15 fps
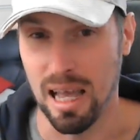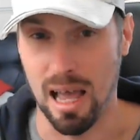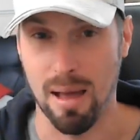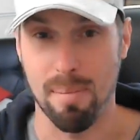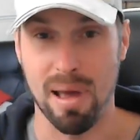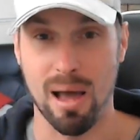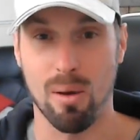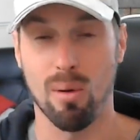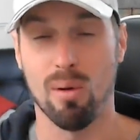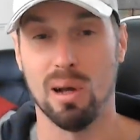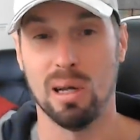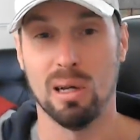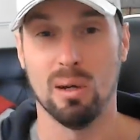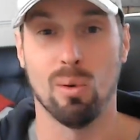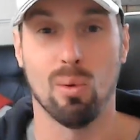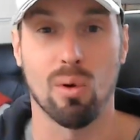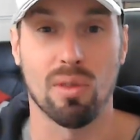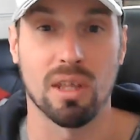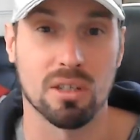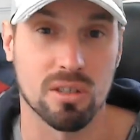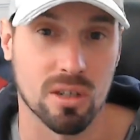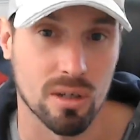about what
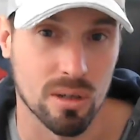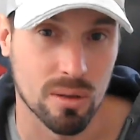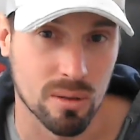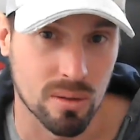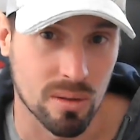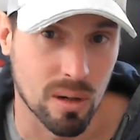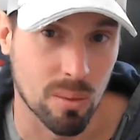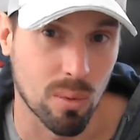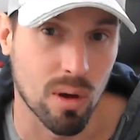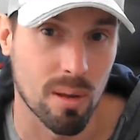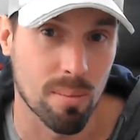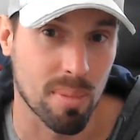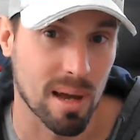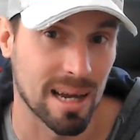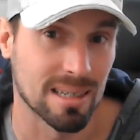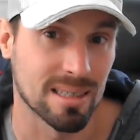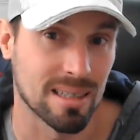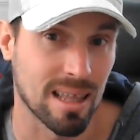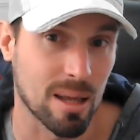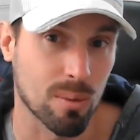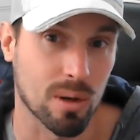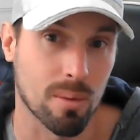they do and what impact
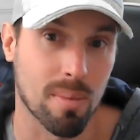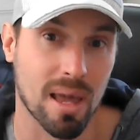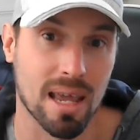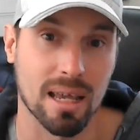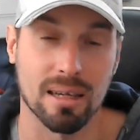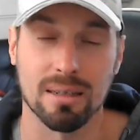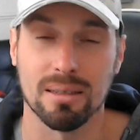they want to make